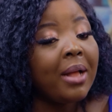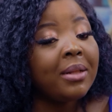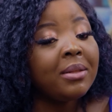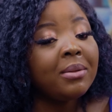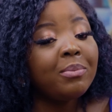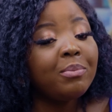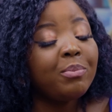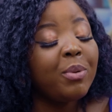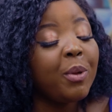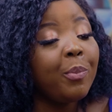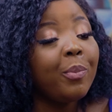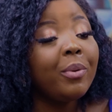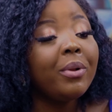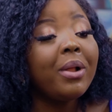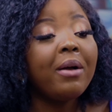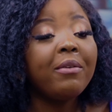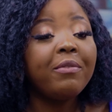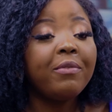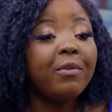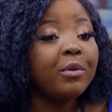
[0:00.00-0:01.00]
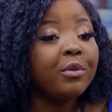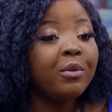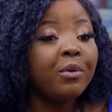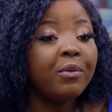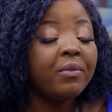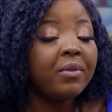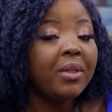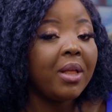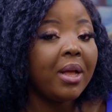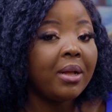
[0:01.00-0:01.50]
And people are fond
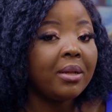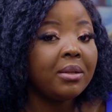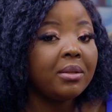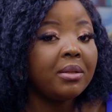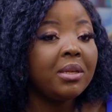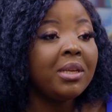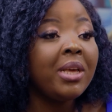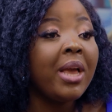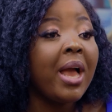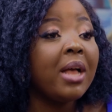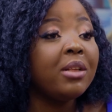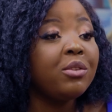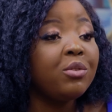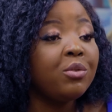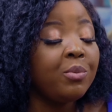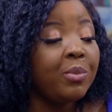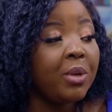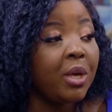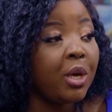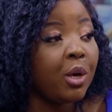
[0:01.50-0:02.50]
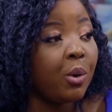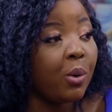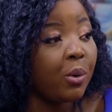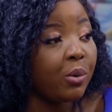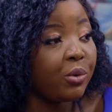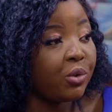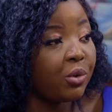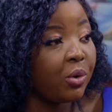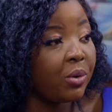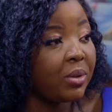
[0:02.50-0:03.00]
of that. It has to be a
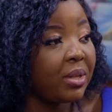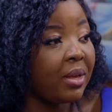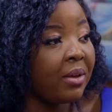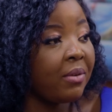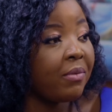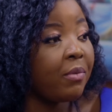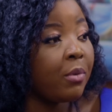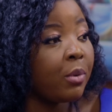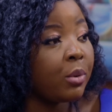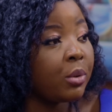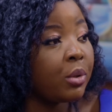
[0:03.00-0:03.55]
conscious effort.